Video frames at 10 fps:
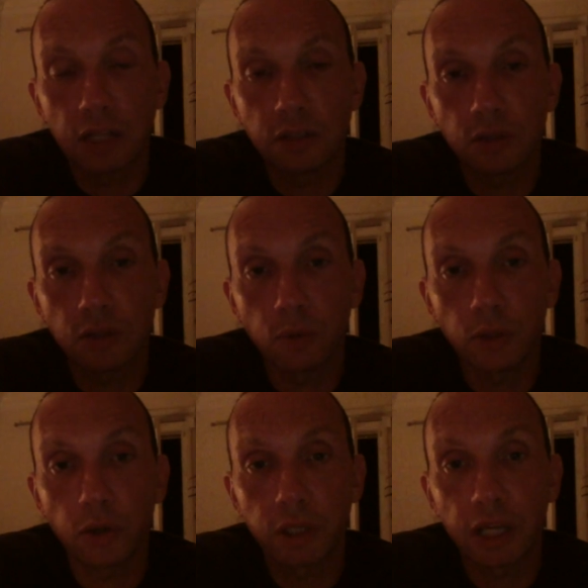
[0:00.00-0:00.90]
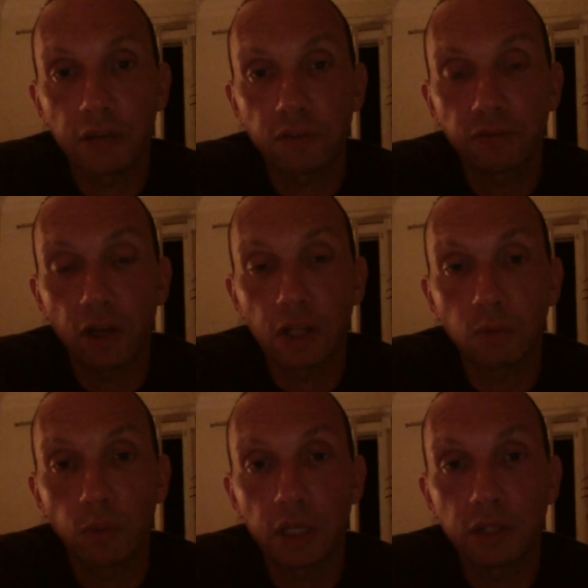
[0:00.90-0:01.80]
and so we're going to have to find
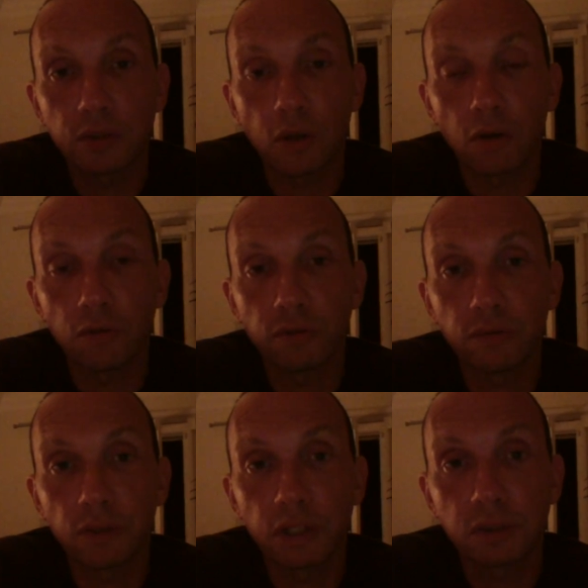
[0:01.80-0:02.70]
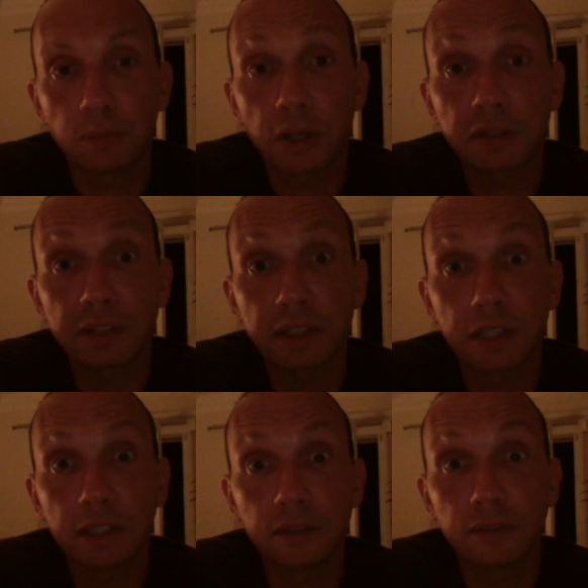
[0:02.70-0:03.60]
ways of expressing
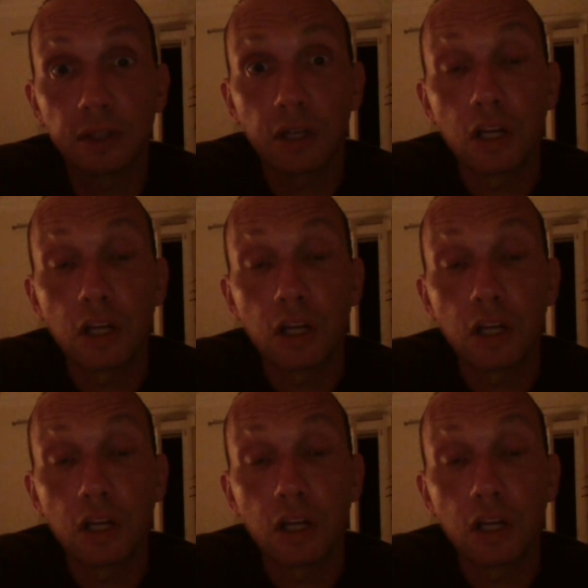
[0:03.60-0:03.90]
these